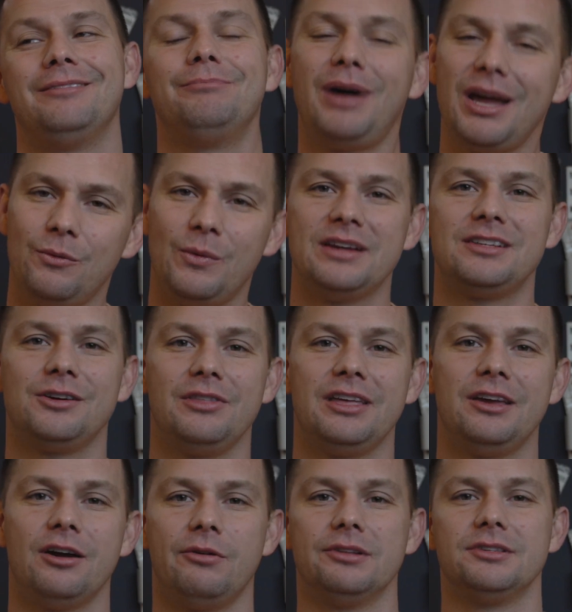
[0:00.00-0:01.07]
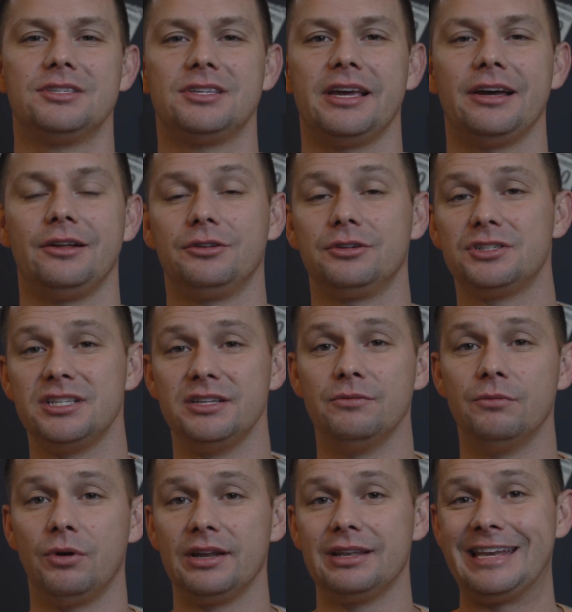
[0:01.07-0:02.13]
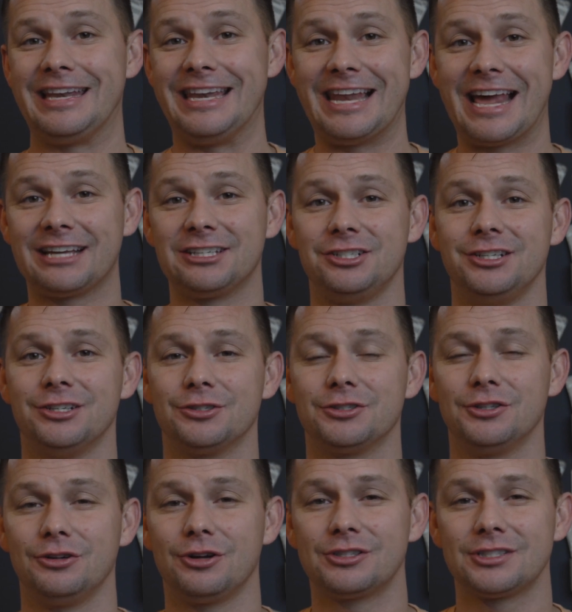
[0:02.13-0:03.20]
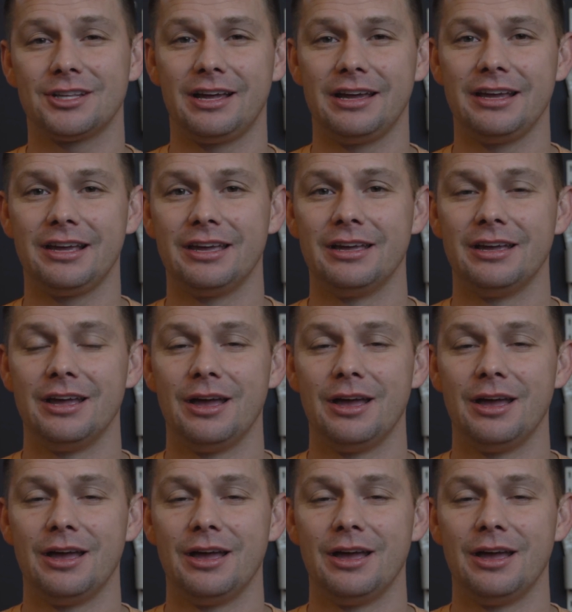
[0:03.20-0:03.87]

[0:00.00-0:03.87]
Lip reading: Might wait till they go on sale or see what next year's looks like,